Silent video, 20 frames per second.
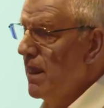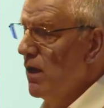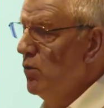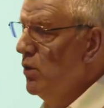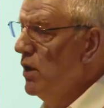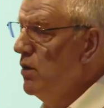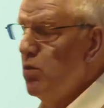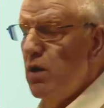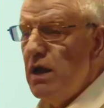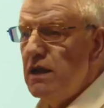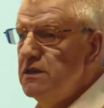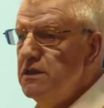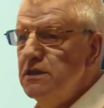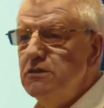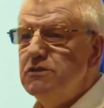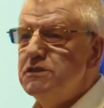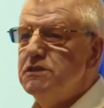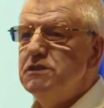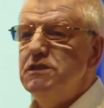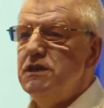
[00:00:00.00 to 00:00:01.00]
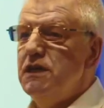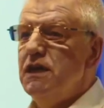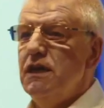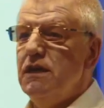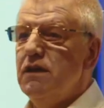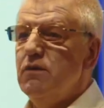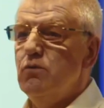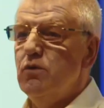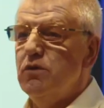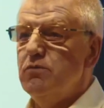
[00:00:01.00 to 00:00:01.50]
we're well used to
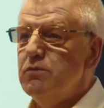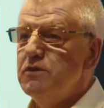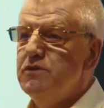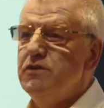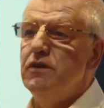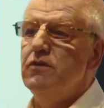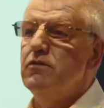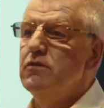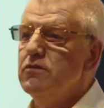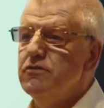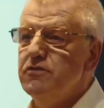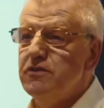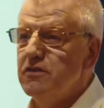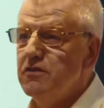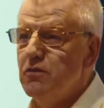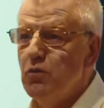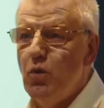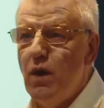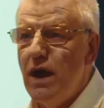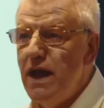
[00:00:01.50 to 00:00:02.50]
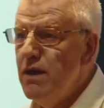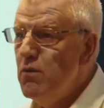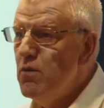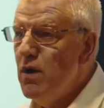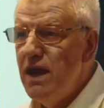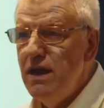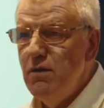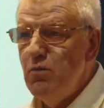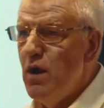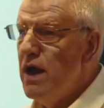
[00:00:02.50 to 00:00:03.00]
dealing with materials that are way,
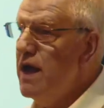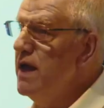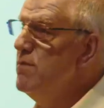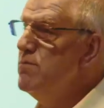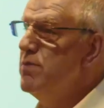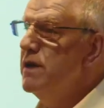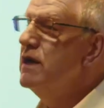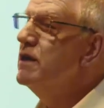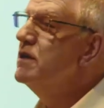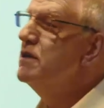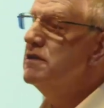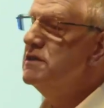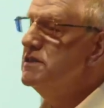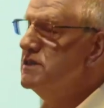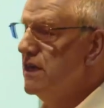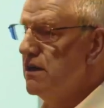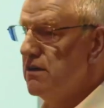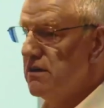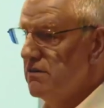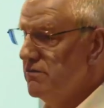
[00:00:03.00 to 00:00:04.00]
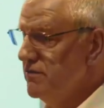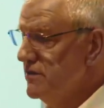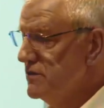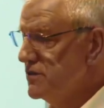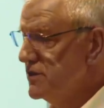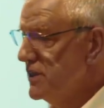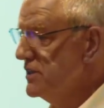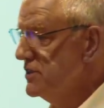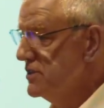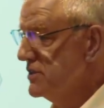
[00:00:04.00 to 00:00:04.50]
way, way bigger than sterile
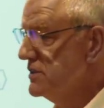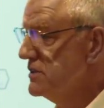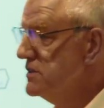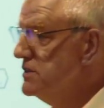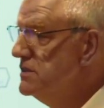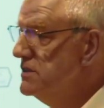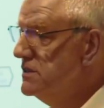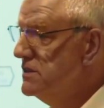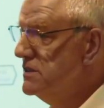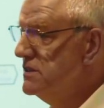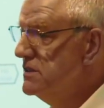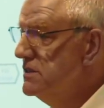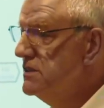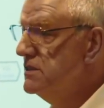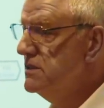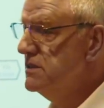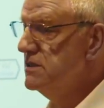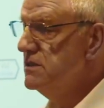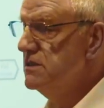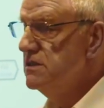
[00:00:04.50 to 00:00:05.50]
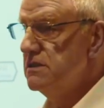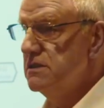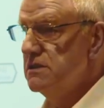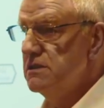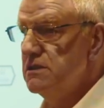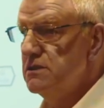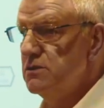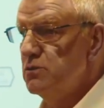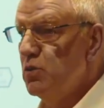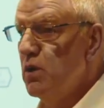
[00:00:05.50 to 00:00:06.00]
filtration.
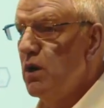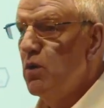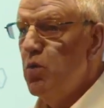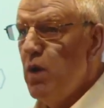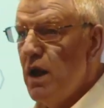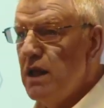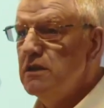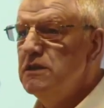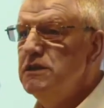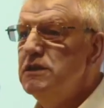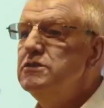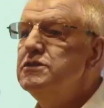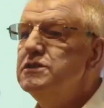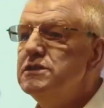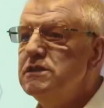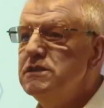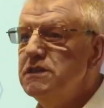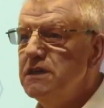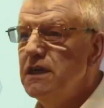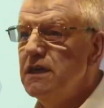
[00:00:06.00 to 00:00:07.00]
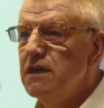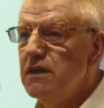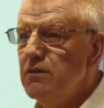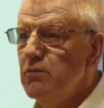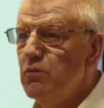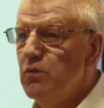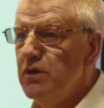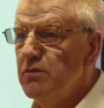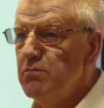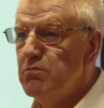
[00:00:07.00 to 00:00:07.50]
We're well used to
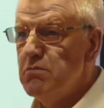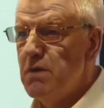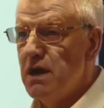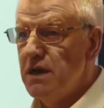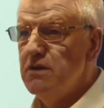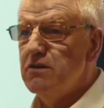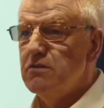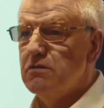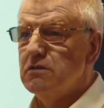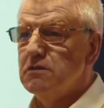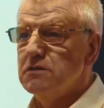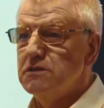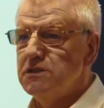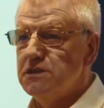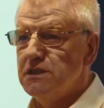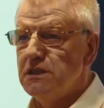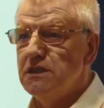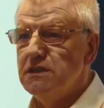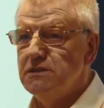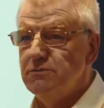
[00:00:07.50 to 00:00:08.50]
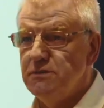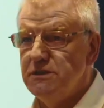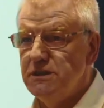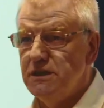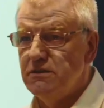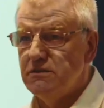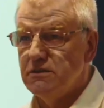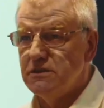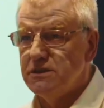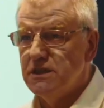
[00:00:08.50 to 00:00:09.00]
dealing with micron-sized
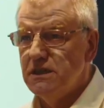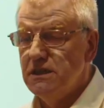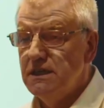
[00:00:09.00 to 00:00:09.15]
materials.